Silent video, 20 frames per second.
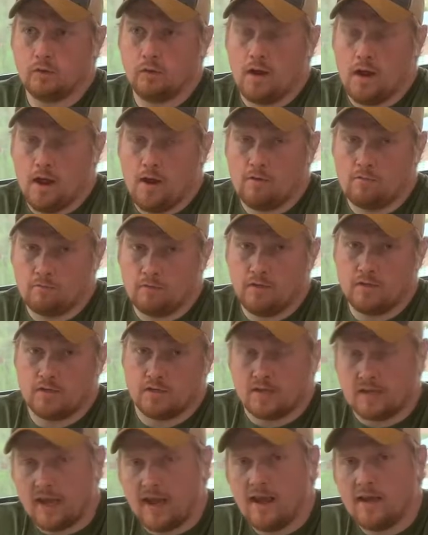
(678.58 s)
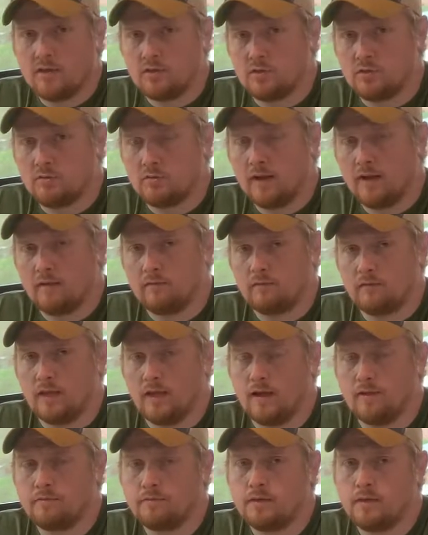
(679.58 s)
how much gas you have
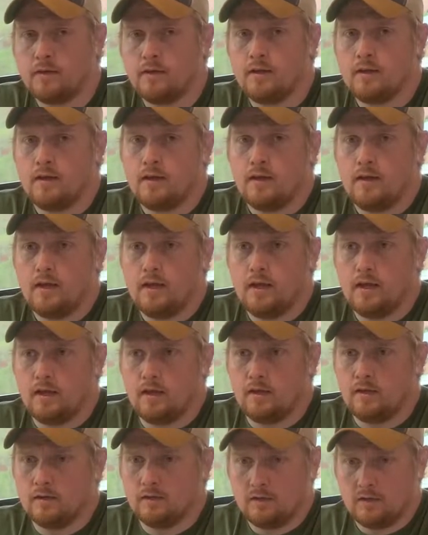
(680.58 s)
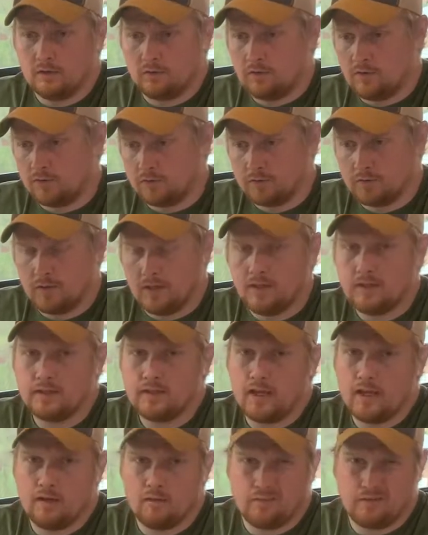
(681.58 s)
left, and it'll also
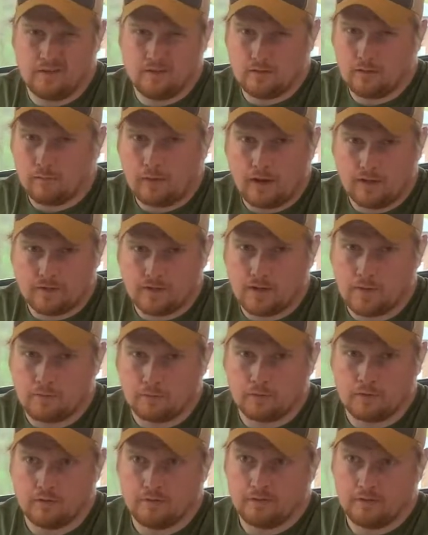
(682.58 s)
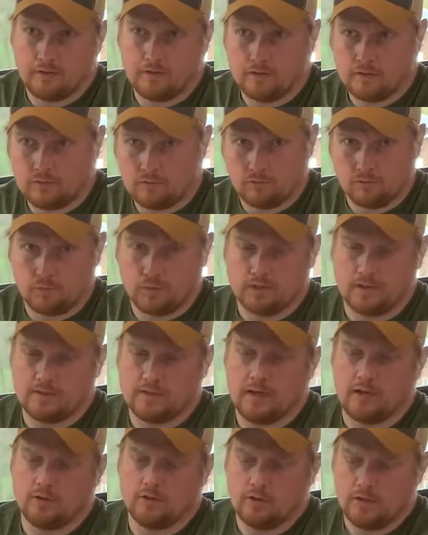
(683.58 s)
indicate when it's about time to refill it or when it's
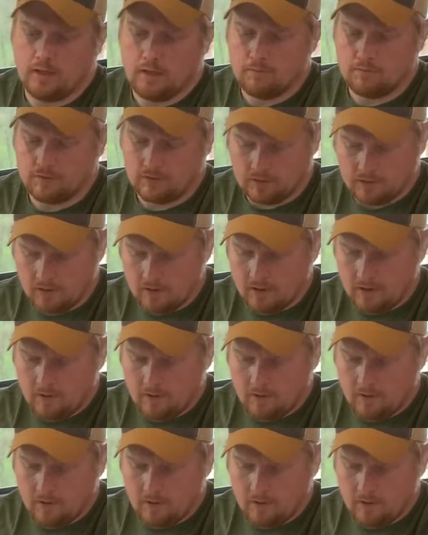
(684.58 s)
actually empty.